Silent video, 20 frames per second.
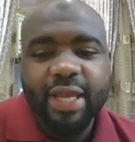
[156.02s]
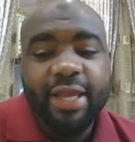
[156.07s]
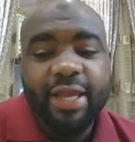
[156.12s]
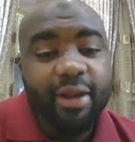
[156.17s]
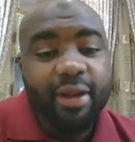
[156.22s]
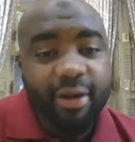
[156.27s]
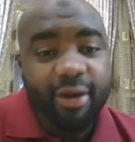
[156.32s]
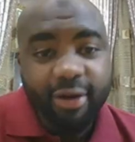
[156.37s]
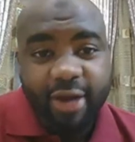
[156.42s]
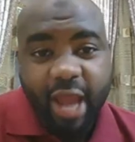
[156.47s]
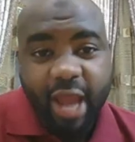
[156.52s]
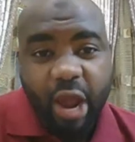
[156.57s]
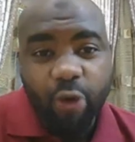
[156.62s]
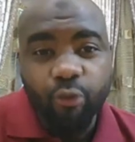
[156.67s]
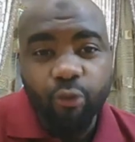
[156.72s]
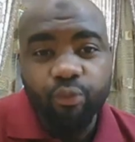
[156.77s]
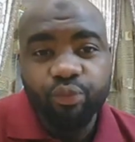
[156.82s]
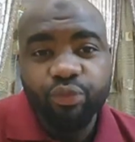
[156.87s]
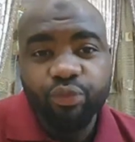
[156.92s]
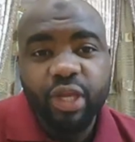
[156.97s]
Now,
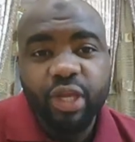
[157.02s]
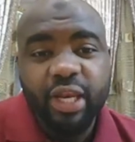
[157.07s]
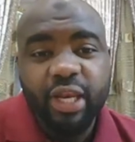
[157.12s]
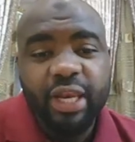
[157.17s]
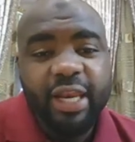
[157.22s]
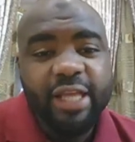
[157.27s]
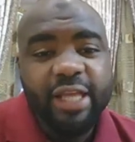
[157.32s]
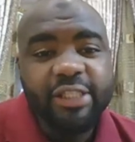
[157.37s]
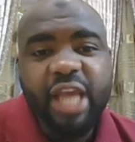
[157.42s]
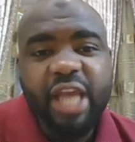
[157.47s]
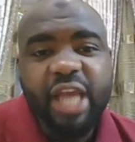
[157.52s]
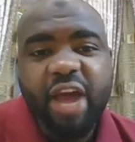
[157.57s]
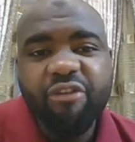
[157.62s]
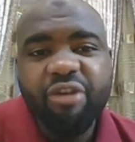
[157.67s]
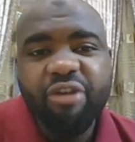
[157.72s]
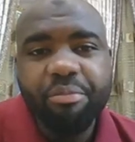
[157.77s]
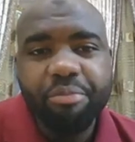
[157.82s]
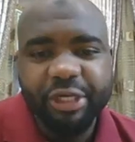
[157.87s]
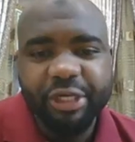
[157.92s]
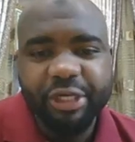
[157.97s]
let's have a
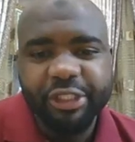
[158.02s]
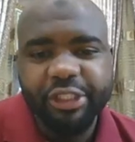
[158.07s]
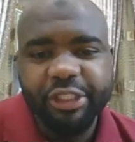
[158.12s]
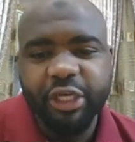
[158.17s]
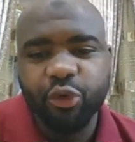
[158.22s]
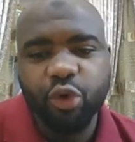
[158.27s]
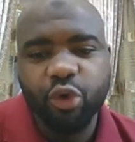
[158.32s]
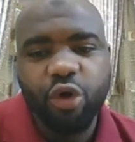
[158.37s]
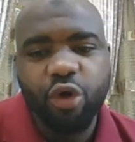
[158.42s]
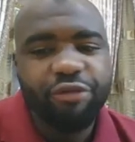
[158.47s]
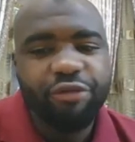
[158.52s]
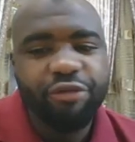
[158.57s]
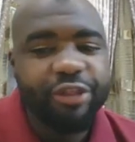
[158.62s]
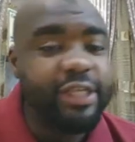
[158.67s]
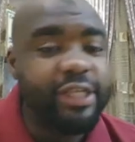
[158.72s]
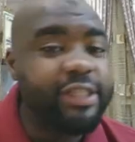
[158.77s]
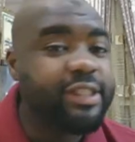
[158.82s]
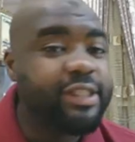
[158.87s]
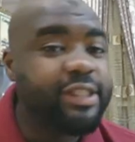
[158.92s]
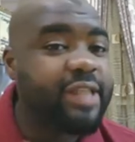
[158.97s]
breakdown of
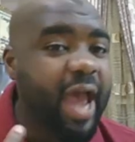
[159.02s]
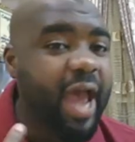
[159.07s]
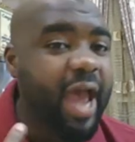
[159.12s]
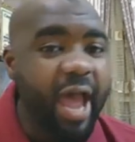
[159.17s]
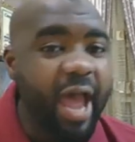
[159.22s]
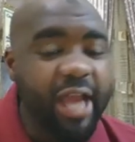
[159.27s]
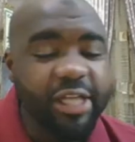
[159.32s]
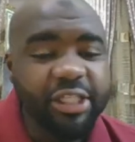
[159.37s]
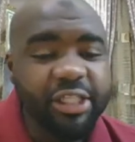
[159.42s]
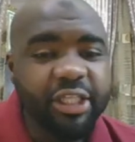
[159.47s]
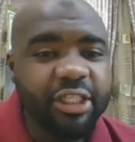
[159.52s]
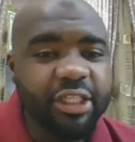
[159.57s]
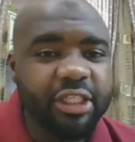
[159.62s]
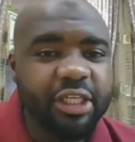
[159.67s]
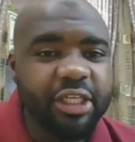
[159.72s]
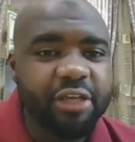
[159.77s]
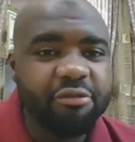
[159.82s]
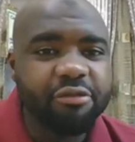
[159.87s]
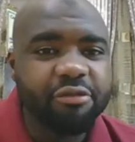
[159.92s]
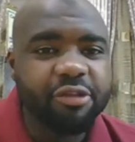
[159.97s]
these
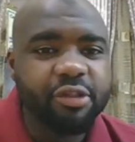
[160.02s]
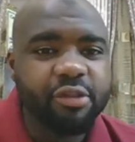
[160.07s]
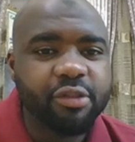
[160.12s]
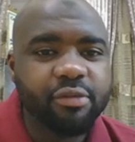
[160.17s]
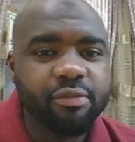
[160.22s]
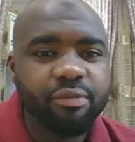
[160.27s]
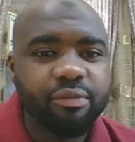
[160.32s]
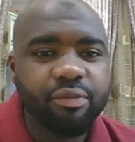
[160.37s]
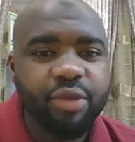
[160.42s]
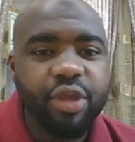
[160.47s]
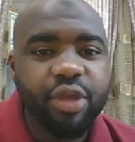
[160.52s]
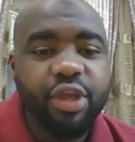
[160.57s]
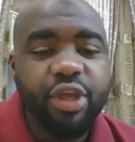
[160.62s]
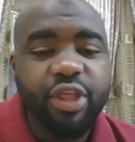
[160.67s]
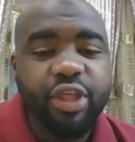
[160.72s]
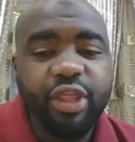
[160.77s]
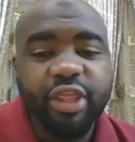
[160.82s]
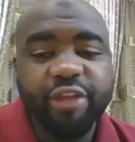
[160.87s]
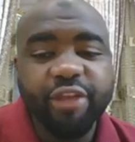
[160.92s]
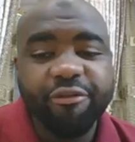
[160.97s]
adjectives.
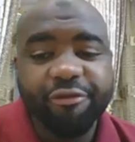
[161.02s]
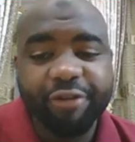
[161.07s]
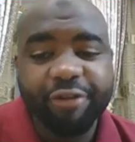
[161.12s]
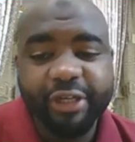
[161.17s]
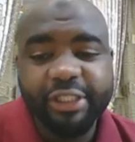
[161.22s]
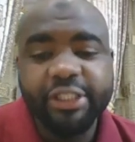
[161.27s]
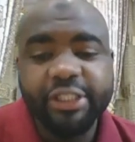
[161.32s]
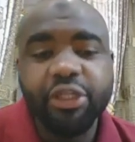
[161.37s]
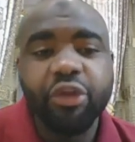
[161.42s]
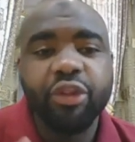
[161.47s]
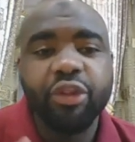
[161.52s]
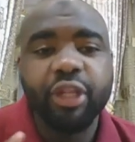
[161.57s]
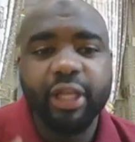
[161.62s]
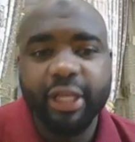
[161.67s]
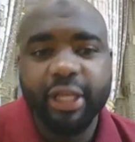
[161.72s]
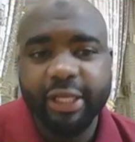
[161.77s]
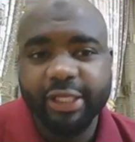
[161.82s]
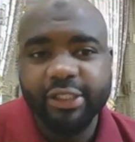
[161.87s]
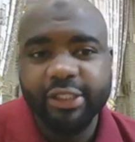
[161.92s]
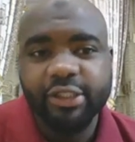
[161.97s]
The first on the
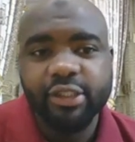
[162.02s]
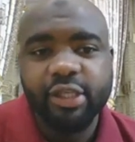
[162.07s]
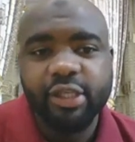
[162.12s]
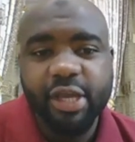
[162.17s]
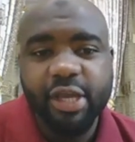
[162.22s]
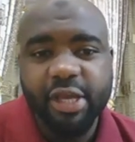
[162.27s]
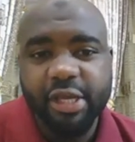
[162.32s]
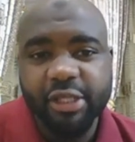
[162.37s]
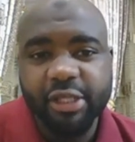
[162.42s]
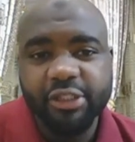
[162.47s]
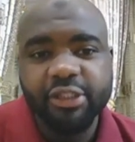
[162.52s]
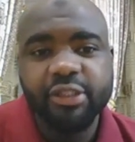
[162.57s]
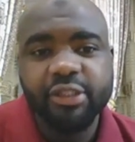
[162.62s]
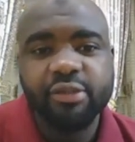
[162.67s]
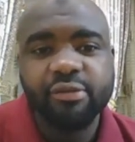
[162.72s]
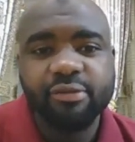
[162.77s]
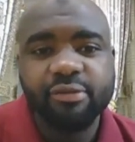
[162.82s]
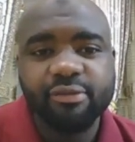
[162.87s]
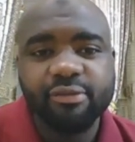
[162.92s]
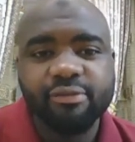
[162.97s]
list is
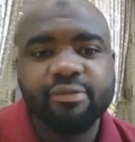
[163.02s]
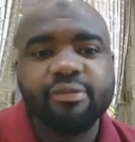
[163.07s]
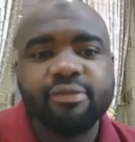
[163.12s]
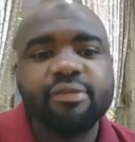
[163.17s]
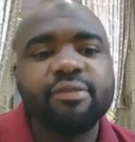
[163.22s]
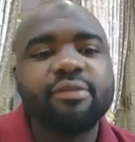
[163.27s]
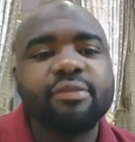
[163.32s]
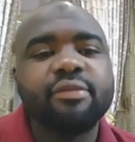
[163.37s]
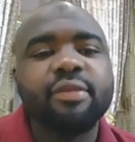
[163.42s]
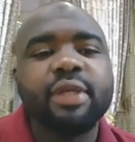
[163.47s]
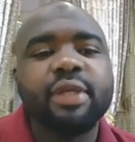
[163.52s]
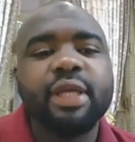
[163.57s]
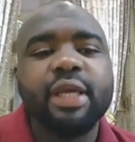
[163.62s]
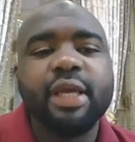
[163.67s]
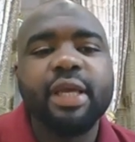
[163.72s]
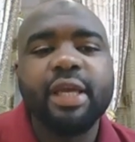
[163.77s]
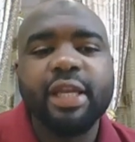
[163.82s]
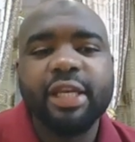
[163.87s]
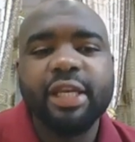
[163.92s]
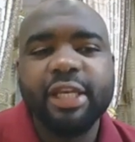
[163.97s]

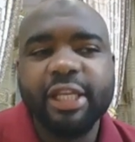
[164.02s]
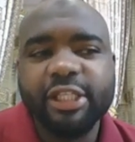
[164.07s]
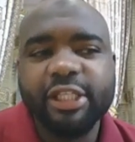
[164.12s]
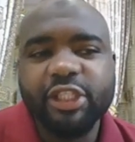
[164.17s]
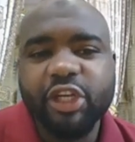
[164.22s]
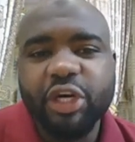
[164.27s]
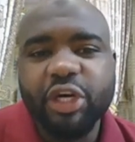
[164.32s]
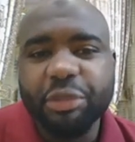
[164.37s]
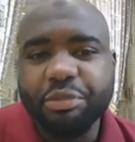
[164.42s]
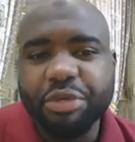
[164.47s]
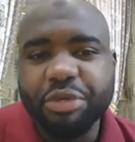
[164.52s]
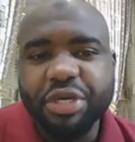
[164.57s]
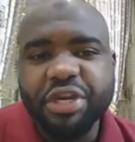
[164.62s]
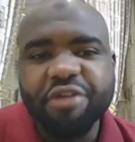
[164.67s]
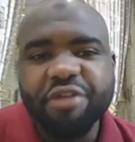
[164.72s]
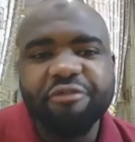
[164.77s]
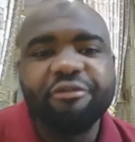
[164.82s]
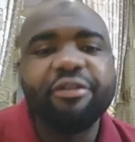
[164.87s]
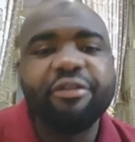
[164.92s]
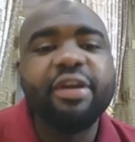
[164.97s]

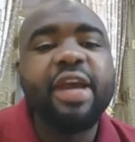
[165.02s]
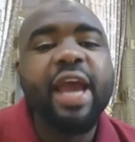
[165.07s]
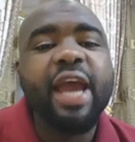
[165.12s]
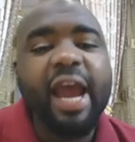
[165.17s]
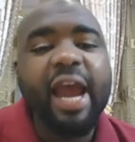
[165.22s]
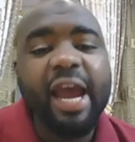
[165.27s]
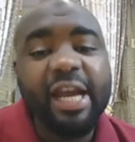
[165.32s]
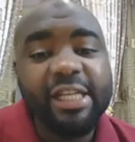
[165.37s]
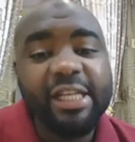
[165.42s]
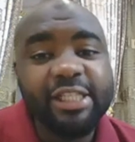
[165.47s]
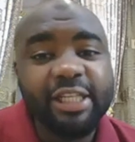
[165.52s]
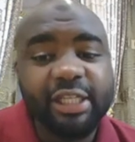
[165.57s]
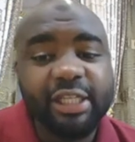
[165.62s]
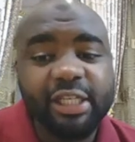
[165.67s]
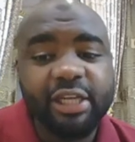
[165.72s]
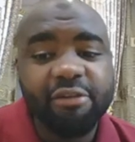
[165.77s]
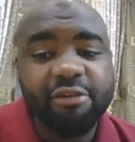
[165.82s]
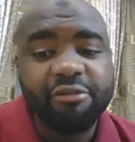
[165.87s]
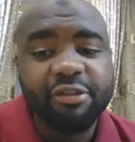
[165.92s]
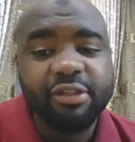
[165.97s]
descriptive
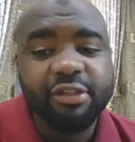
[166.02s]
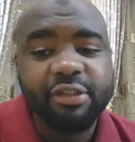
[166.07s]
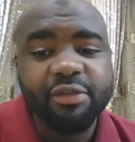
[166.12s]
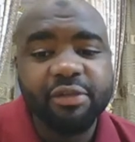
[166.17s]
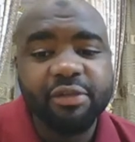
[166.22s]
adjectives.